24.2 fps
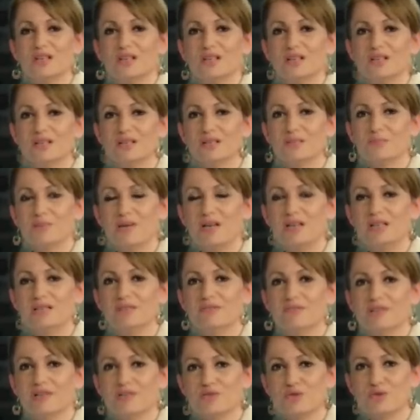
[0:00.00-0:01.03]
many
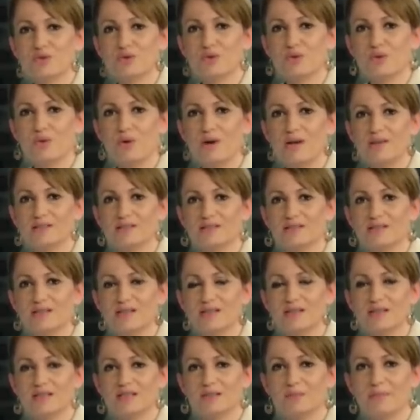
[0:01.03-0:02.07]
of us were quite
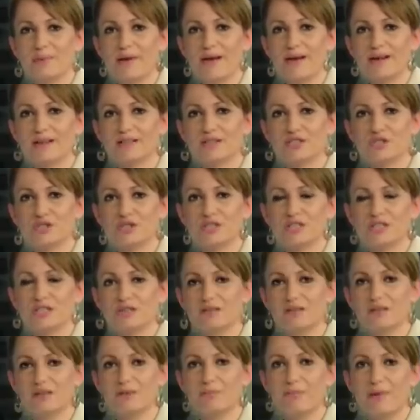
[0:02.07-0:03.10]
taken aback to
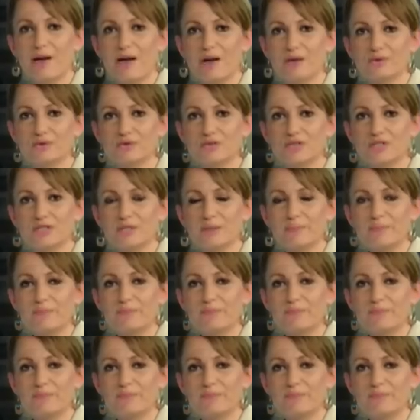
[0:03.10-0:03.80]
hear about